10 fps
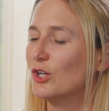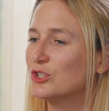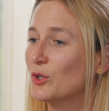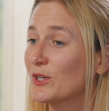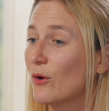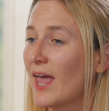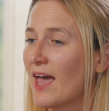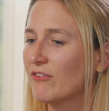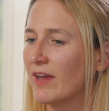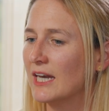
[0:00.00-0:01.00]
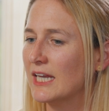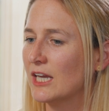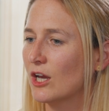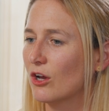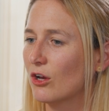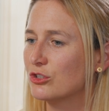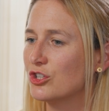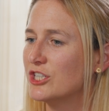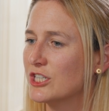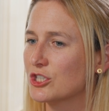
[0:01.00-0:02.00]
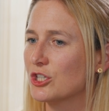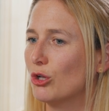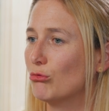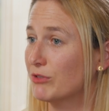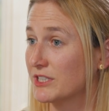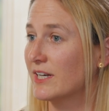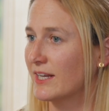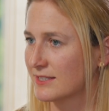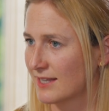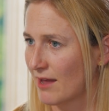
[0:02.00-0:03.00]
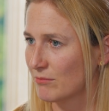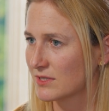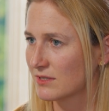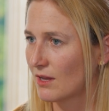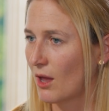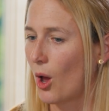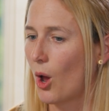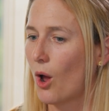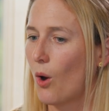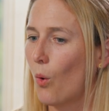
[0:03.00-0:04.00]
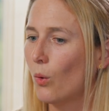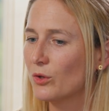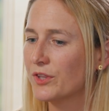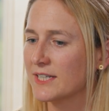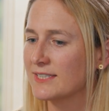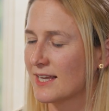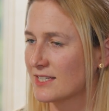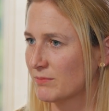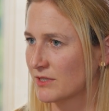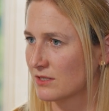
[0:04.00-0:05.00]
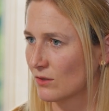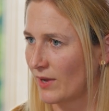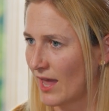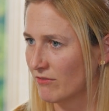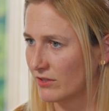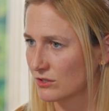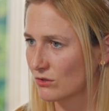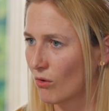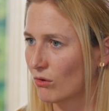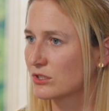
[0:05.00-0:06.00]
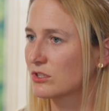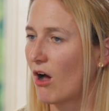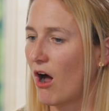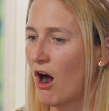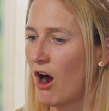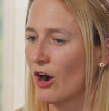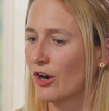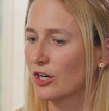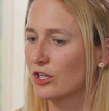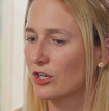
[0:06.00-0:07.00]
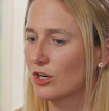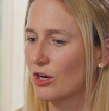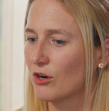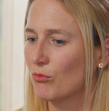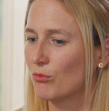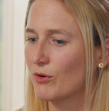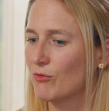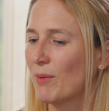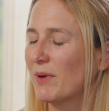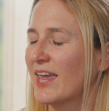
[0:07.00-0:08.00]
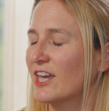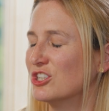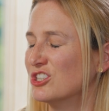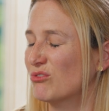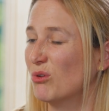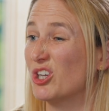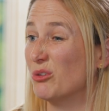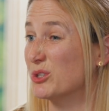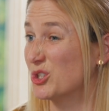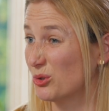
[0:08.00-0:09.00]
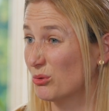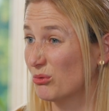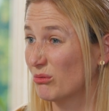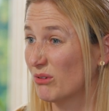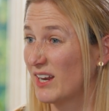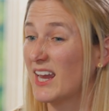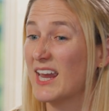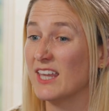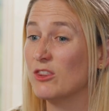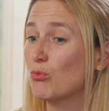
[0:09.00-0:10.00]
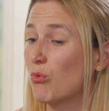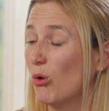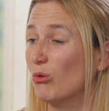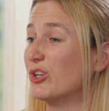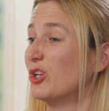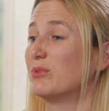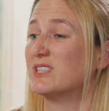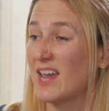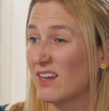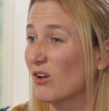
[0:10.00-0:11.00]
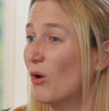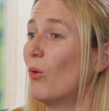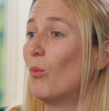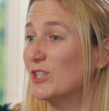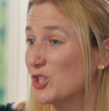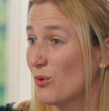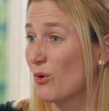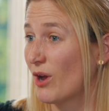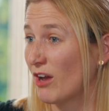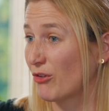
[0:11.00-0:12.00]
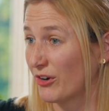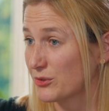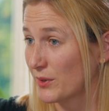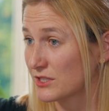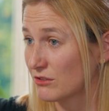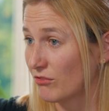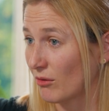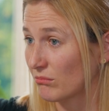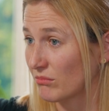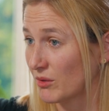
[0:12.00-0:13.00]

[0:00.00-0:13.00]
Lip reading: So we don't have any traditional written exams. All the assessments that we have in this course are replications of what you would do in the role that you will take once you have graduated from